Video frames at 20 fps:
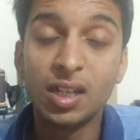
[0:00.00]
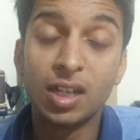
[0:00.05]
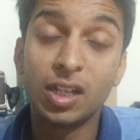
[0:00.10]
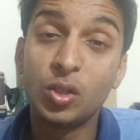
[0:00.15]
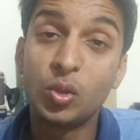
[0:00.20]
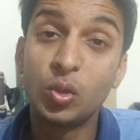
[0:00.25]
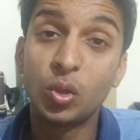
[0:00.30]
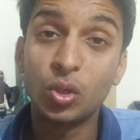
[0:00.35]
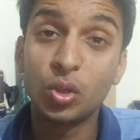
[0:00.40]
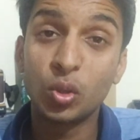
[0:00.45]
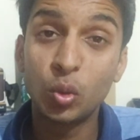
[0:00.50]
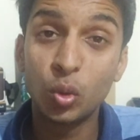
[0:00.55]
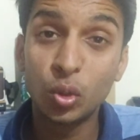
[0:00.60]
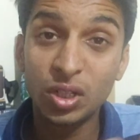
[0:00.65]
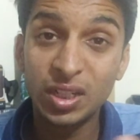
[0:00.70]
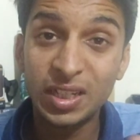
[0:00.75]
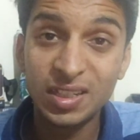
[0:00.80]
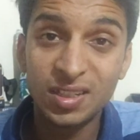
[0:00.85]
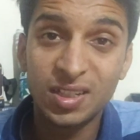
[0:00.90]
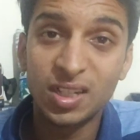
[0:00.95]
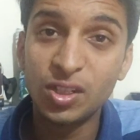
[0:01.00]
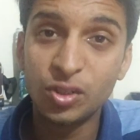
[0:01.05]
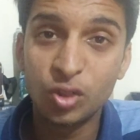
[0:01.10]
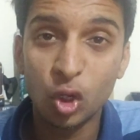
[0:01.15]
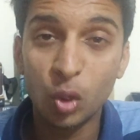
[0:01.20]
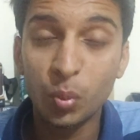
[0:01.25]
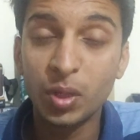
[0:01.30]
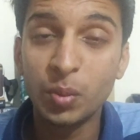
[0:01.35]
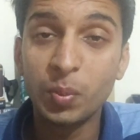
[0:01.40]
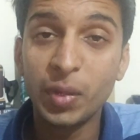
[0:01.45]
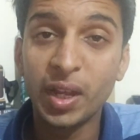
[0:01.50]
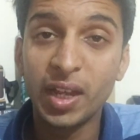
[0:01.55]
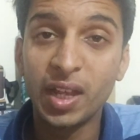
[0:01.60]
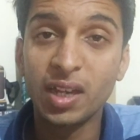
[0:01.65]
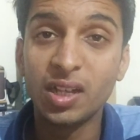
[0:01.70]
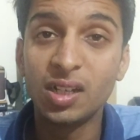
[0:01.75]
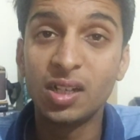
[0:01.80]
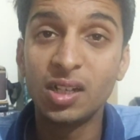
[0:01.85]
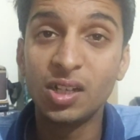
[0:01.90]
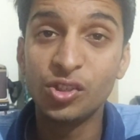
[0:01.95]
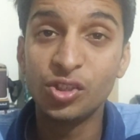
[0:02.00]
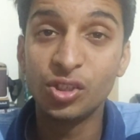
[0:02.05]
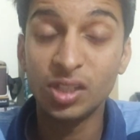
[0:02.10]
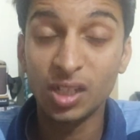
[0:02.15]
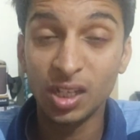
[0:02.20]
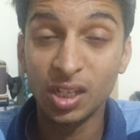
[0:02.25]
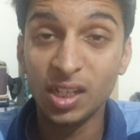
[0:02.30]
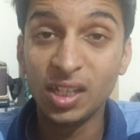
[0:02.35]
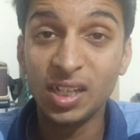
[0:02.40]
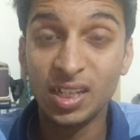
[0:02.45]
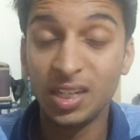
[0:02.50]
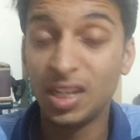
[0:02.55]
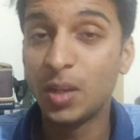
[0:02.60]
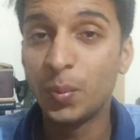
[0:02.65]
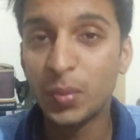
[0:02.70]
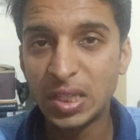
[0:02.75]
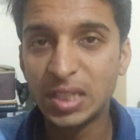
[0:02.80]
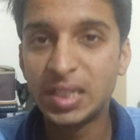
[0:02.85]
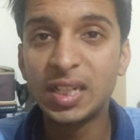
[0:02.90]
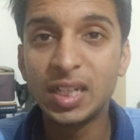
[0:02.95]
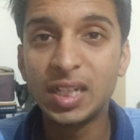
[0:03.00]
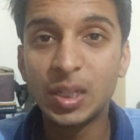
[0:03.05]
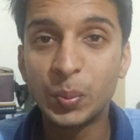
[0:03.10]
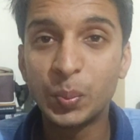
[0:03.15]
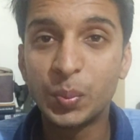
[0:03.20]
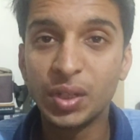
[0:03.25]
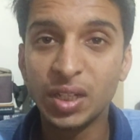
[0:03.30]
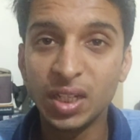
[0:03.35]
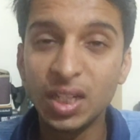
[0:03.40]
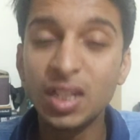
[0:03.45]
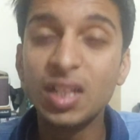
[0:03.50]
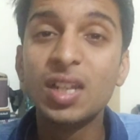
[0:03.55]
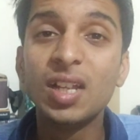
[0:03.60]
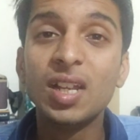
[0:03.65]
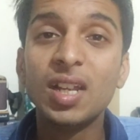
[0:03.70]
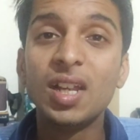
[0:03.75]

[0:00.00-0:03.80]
I got a good decent job in mechanical engineering in MNC company,